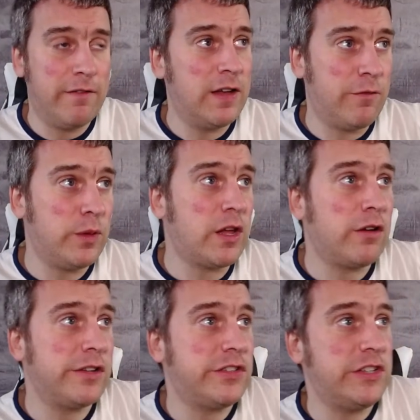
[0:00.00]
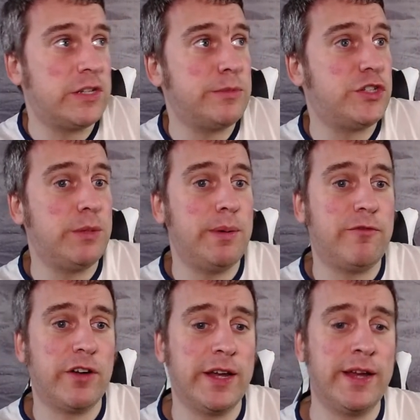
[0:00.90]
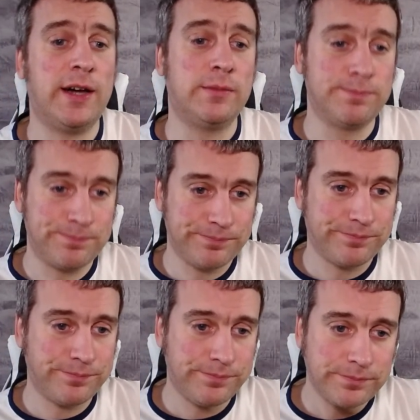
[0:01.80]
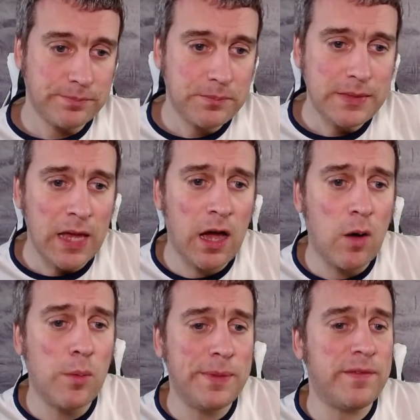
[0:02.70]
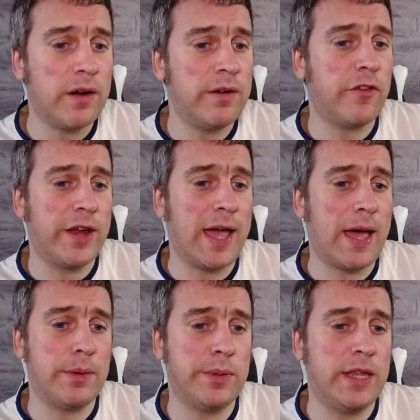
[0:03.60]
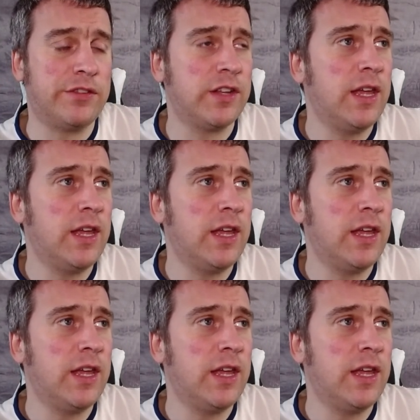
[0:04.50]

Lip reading: If we don't concede some stupid freaking goal, I will be very, very happy with this.